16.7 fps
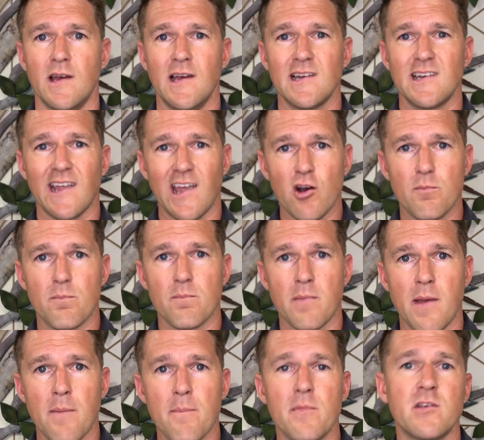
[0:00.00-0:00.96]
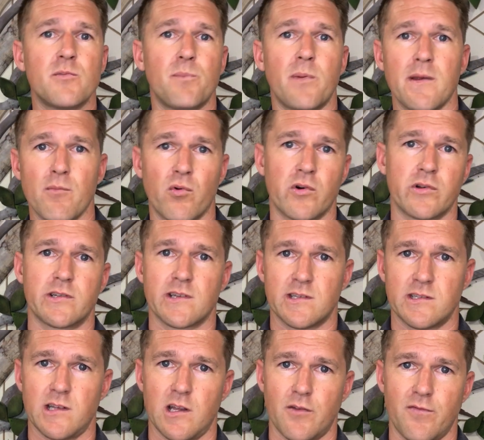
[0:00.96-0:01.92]
to help members be more
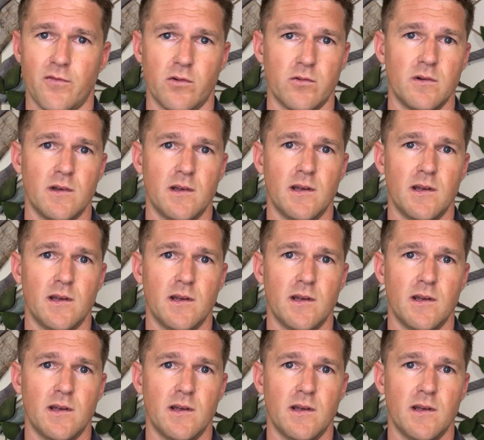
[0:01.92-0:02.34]
successful.